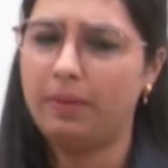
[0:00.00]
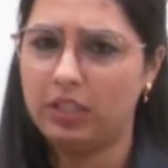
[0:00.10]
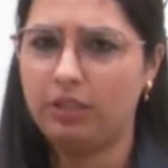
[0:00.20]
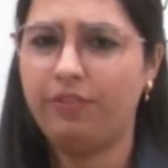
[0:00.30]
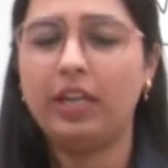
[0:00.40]

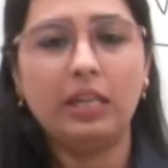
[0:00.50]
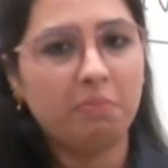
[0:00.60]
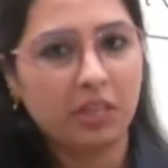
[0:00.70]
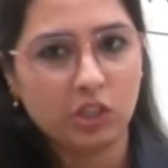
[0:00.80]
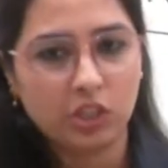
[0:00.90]
specifically
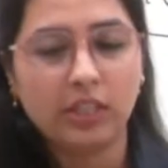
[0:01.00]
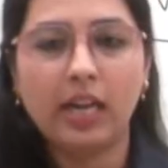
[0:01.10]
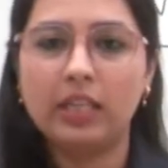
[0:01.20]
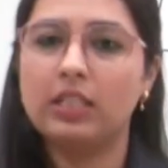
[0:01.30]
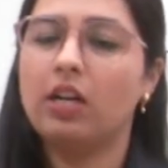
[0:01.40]
mentioned,
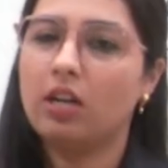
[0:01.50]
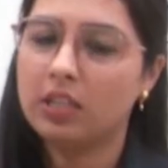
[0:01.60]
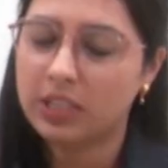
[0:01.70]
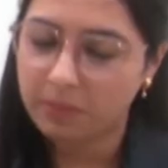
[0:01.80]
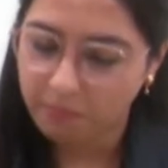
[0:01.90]
that is
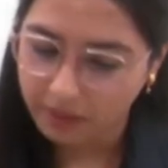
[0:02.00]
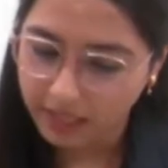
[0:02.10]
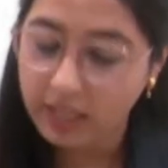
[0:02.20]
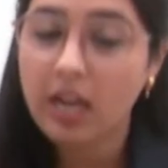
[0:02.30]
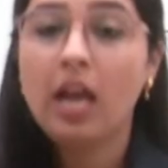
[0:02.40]
Ernst
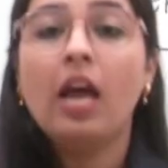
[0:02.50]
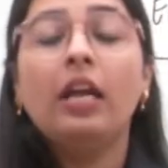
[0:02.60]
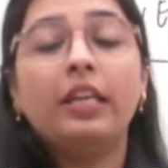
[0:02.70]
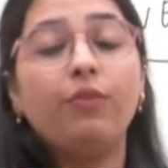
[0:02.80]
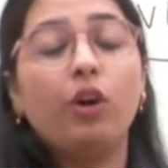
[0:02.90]
Mayr.
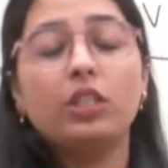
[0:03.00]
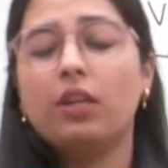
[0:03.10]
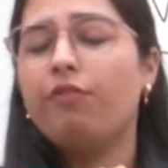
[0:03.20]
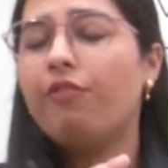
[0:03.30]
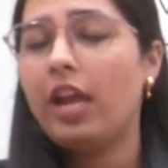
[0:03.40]
He was
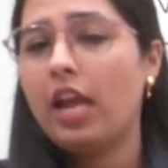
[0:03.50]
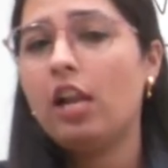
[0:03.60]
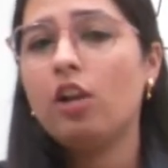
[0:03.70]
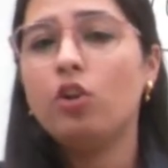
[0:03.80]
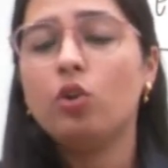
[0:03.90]
a
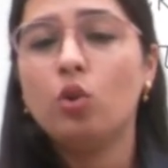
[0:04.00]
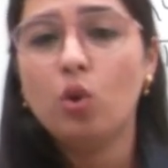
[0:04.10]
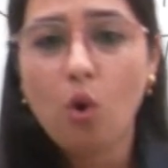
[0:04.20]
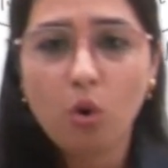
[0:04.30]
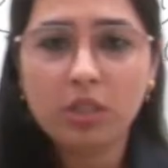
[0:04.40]

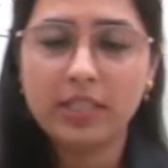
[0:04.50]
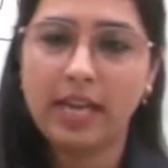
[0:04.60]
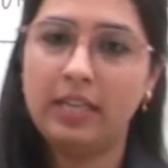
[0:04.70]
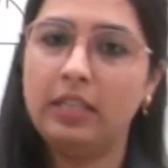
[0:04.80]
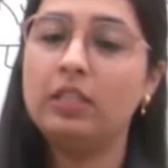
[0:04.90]
well-known
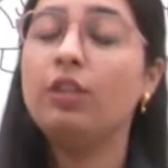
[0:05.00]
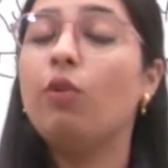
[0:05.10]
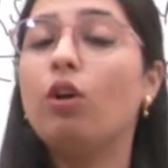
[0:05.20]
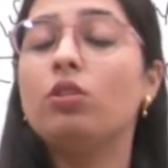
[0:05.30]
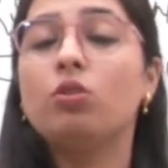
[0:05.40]
scientist. He
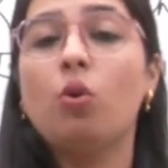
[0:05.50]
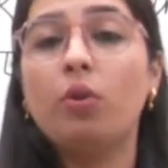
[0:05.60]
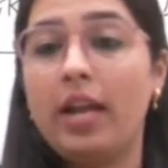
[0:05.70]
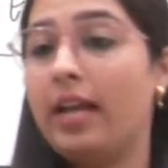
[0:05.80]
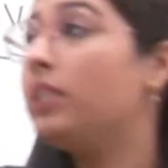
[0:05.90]
was
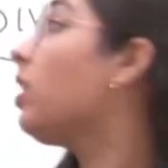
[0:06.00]
known as,